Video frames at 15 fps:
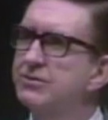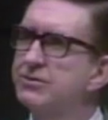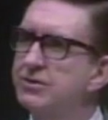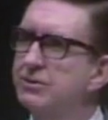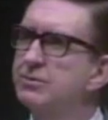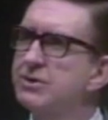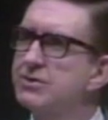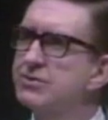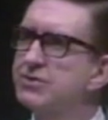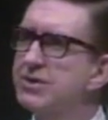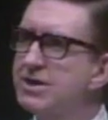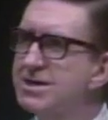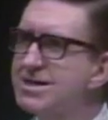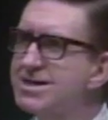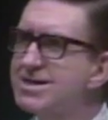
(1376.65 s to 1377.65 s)
She was
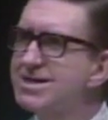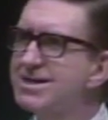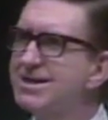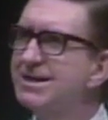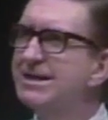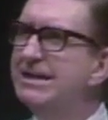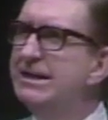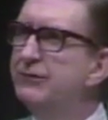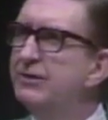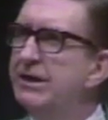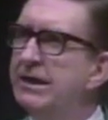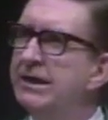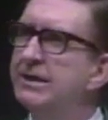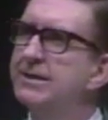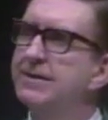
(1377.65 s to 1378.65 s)

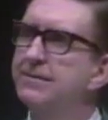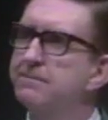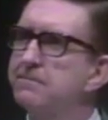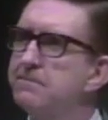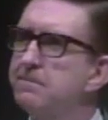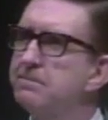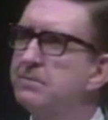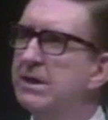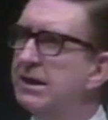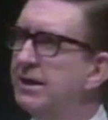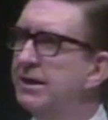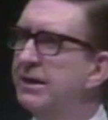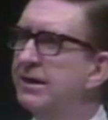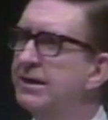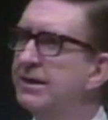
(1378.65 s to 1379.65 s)
leaving it
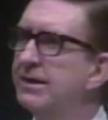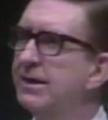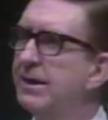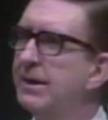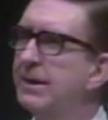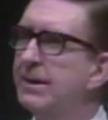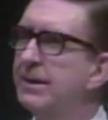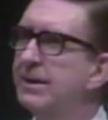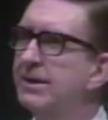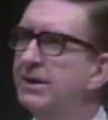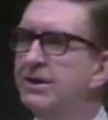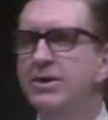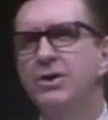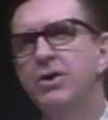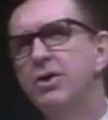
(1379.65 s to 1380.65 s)
behind.
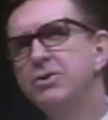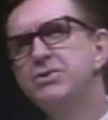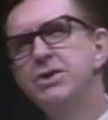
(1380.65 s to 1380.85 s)
Oh,